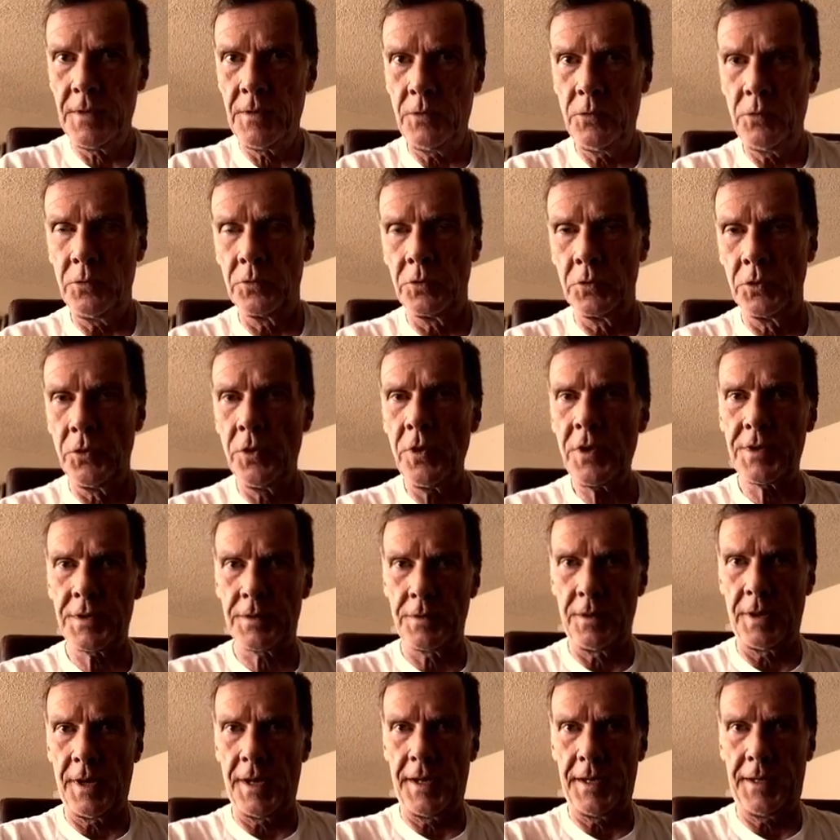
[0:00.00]
who looked
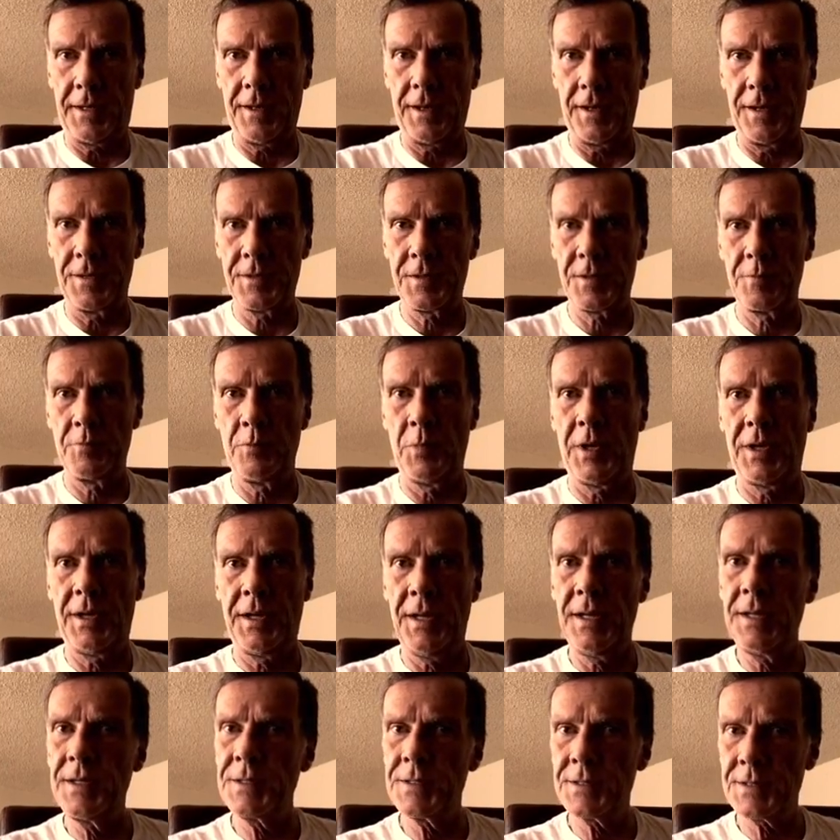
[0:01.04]
like us, but
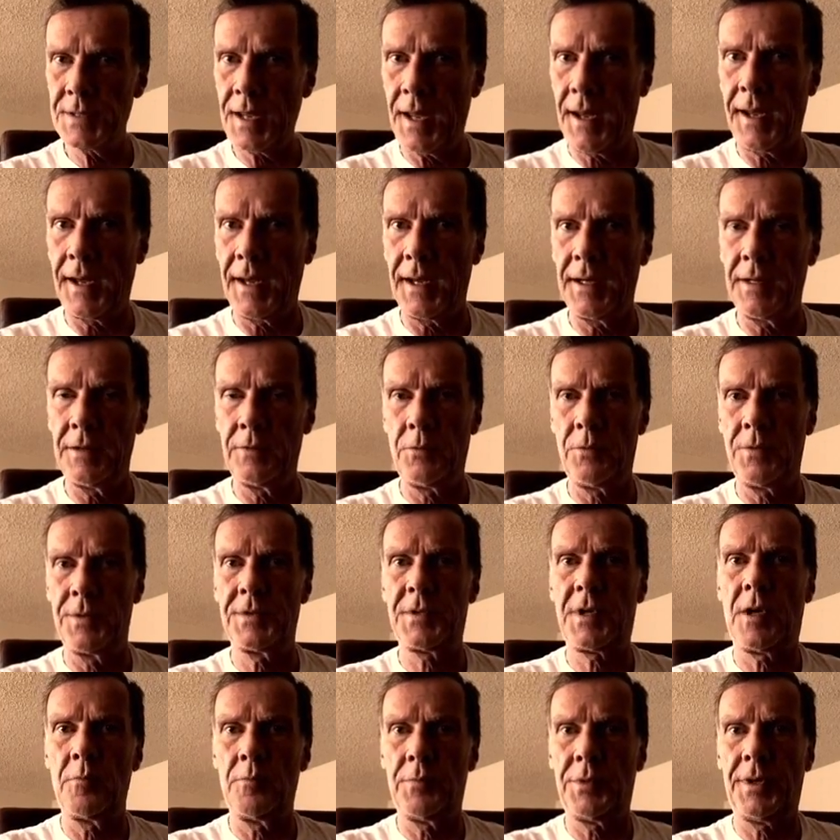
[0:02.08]
inside was
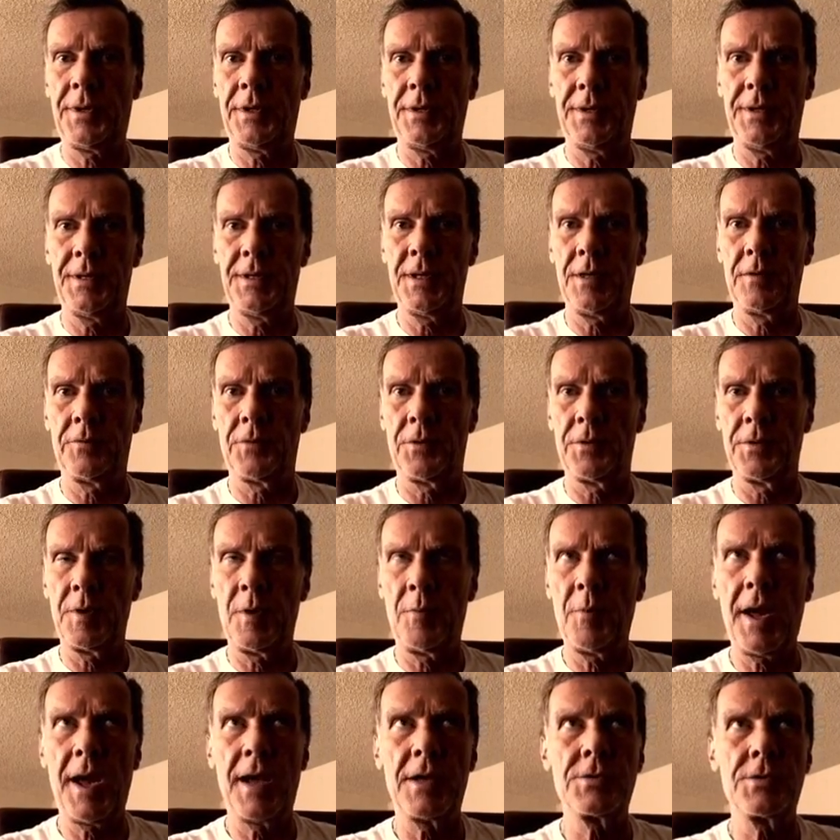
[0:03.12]
completely different.
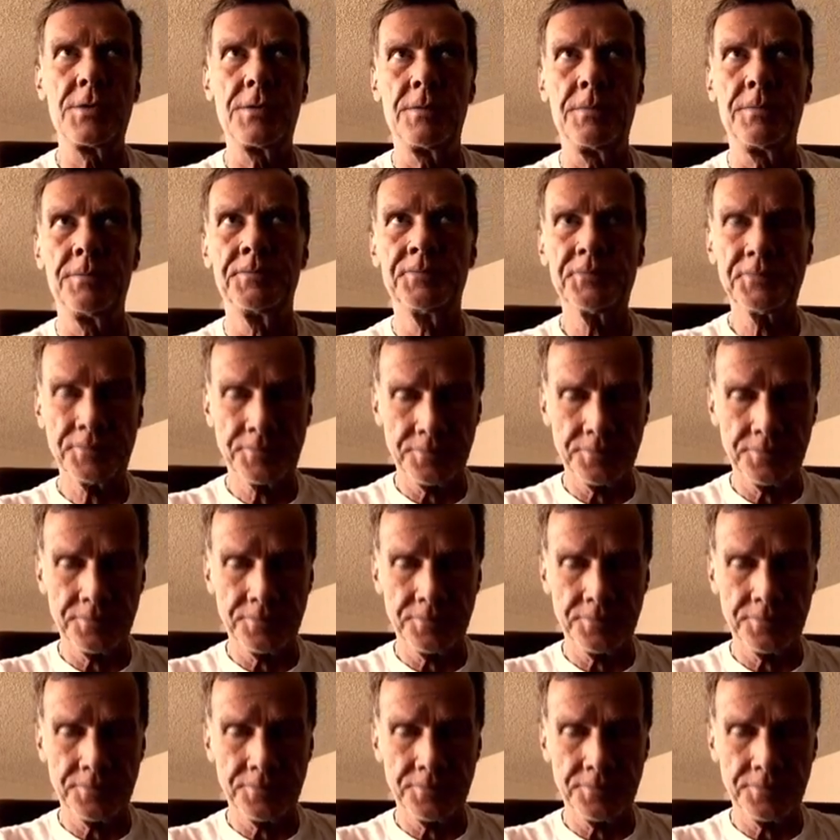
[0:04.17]
Imagine,